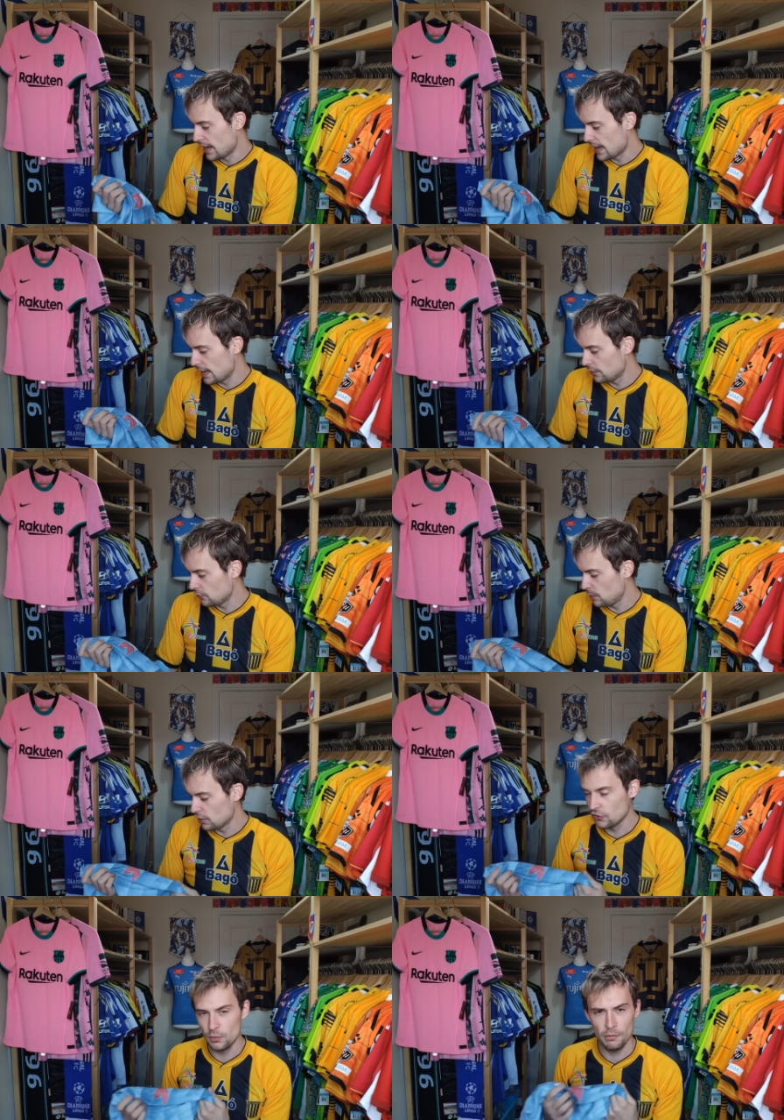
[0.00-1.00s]
And
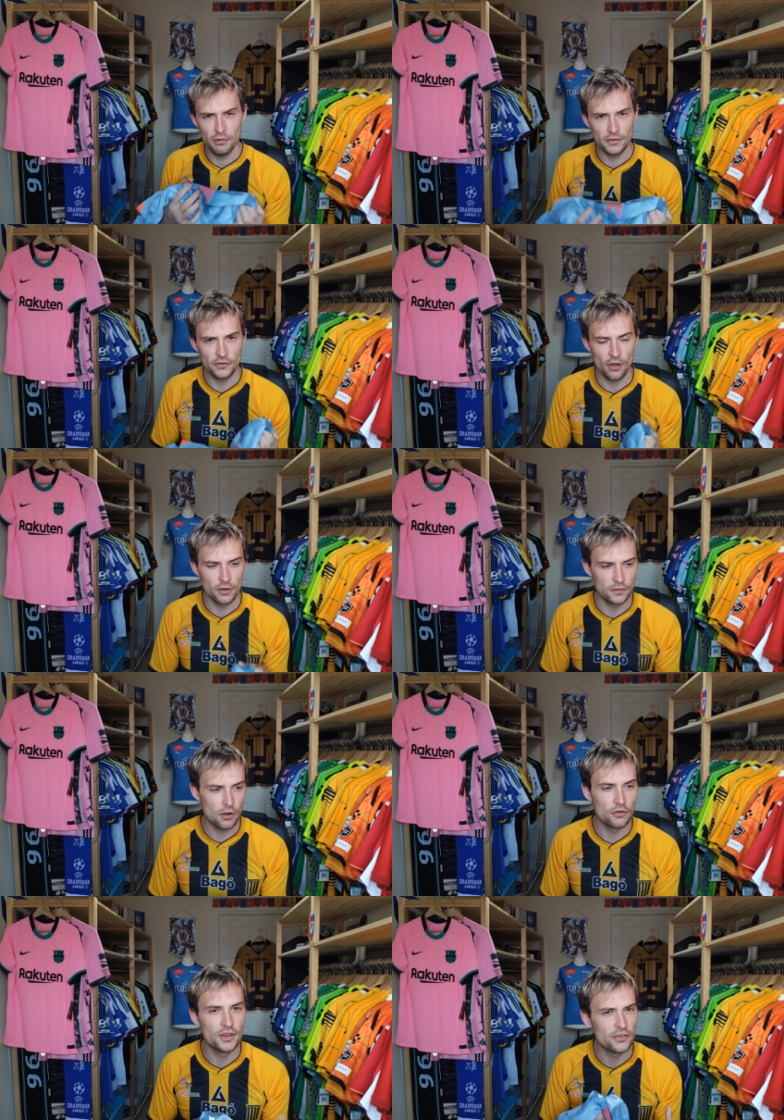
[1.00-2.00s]
because we were in sort of
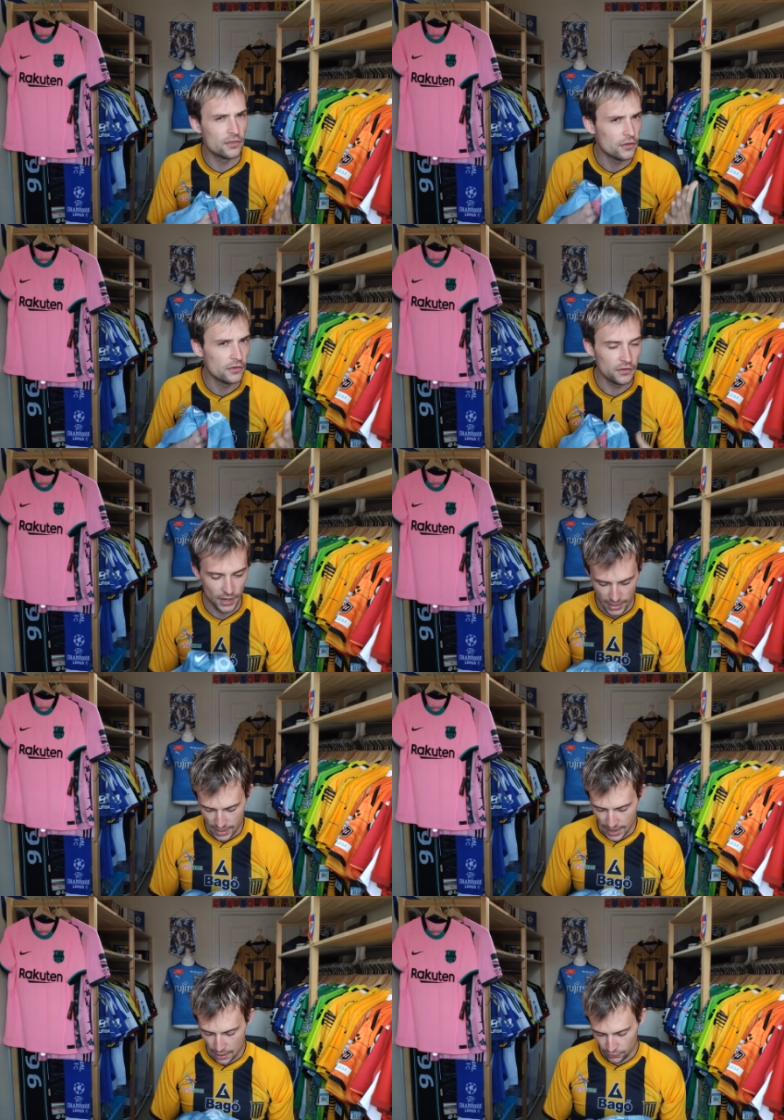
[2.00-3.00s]
long distance,
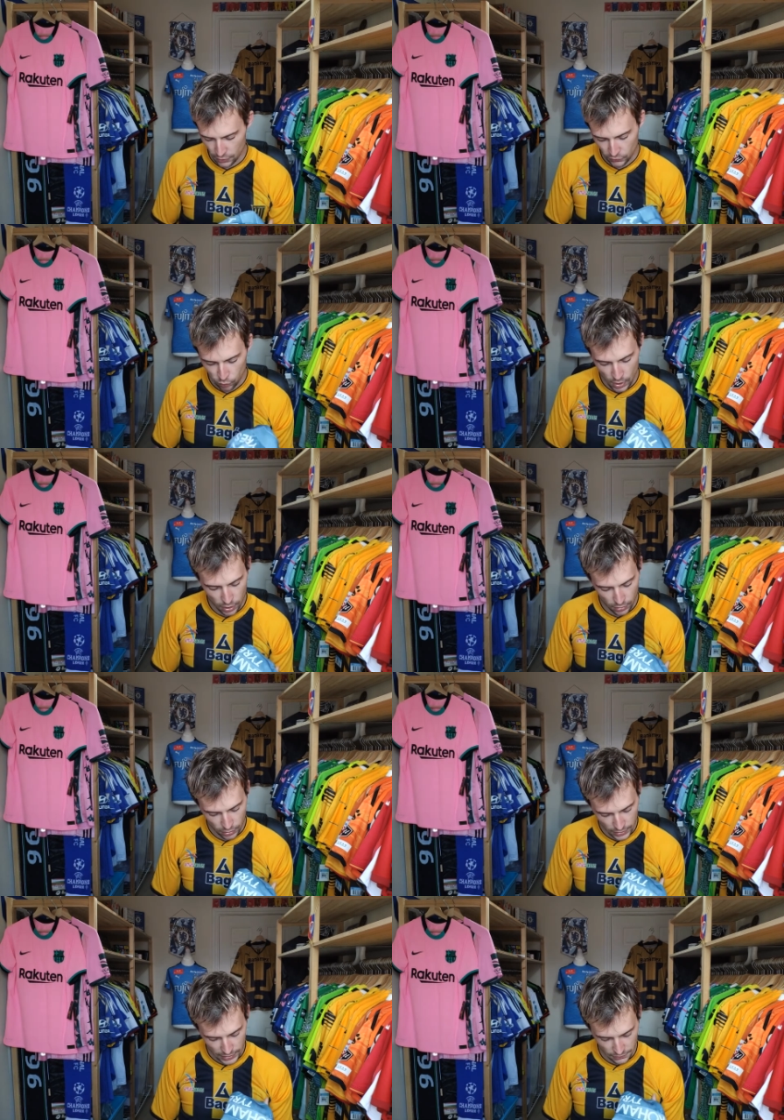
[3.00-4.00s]
I goes,
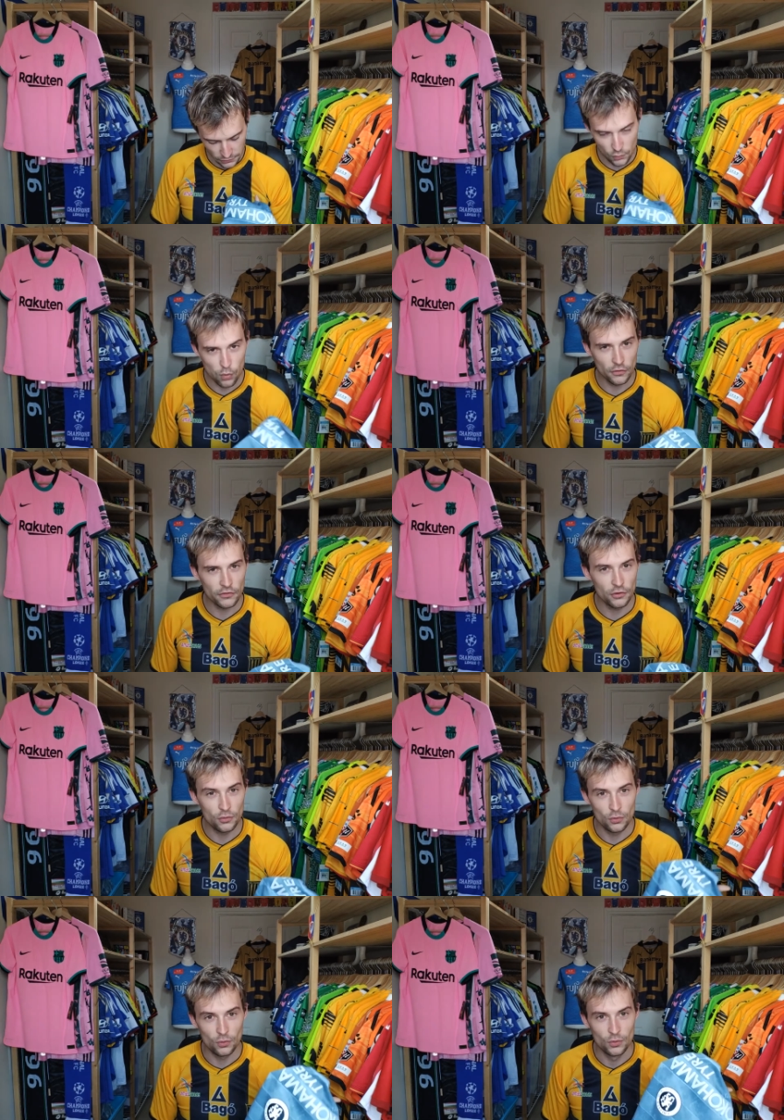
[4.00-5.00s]
well, if you want
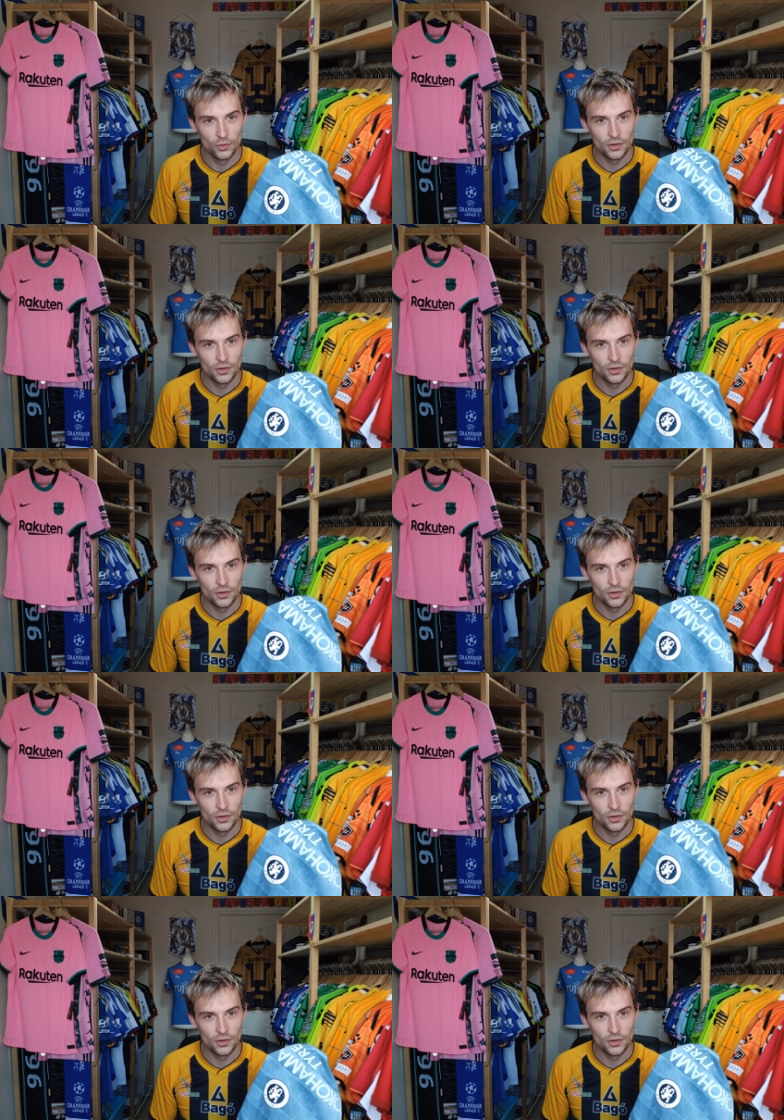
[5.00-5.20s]
to